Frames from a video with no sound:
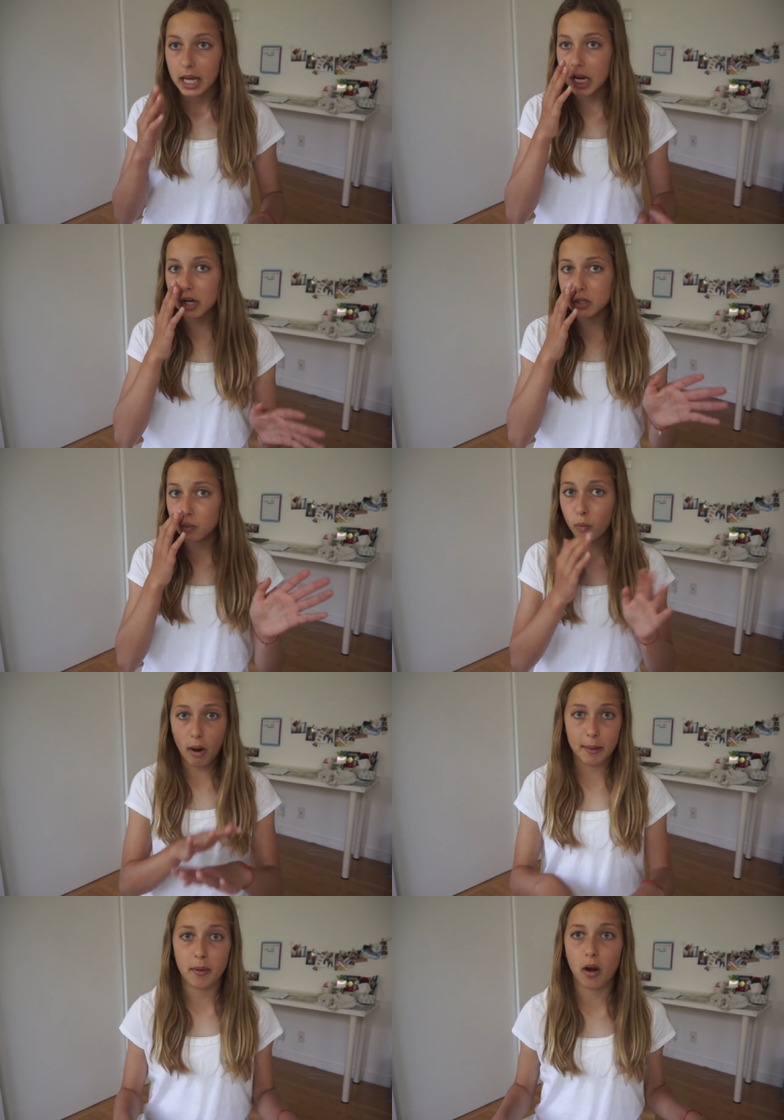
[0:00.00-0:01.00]
and you just
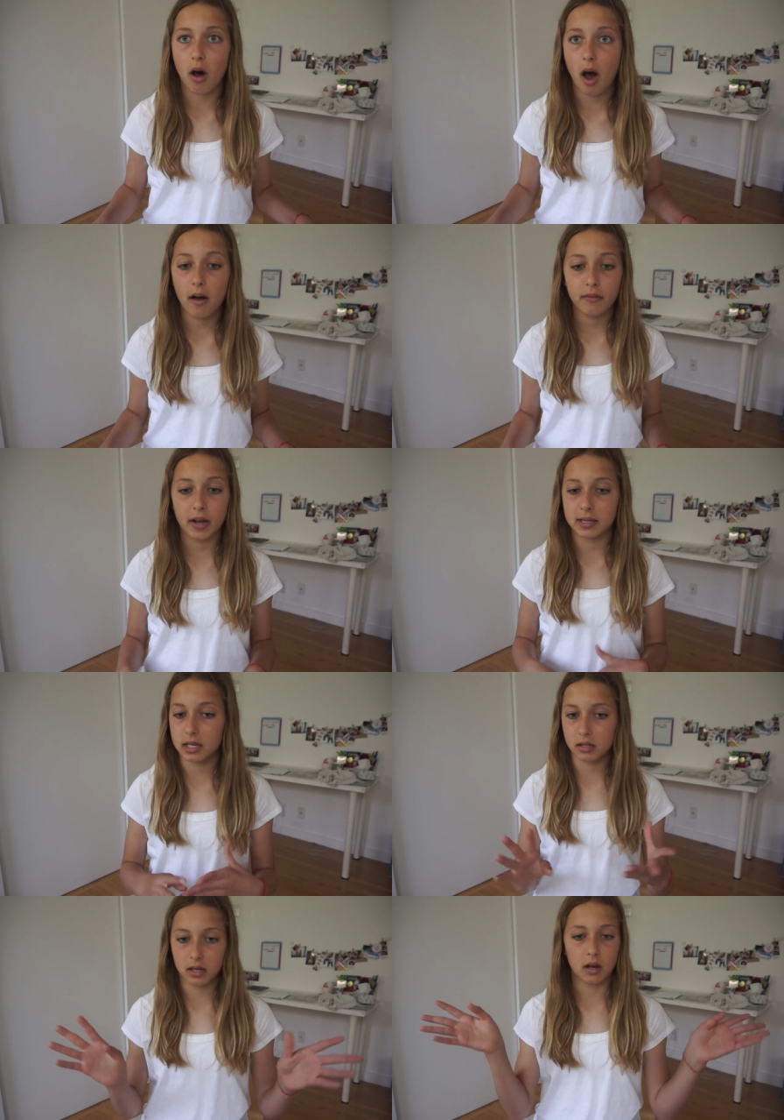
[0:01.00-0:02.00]
wipe it off, and
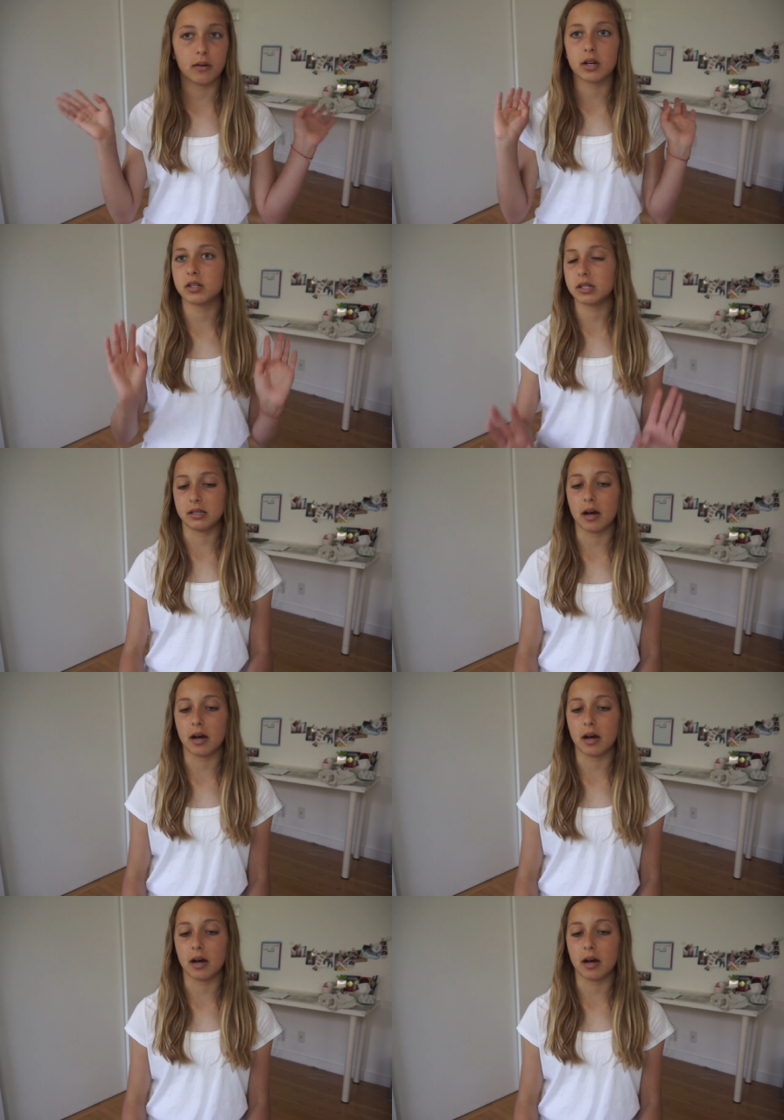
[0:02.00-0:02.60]
then you know you're just